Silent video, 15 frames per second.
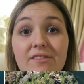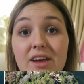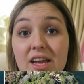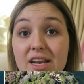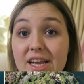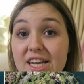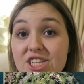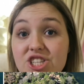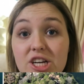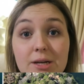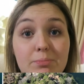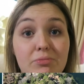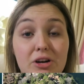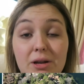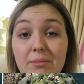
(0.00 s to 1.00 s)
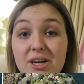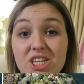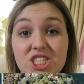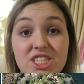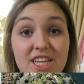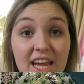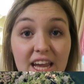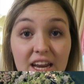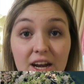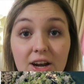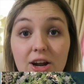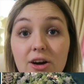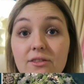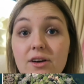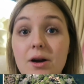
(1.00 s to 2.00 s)
and nature has pretty much taken
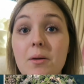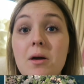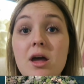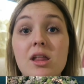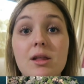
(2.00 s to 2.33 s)
it over.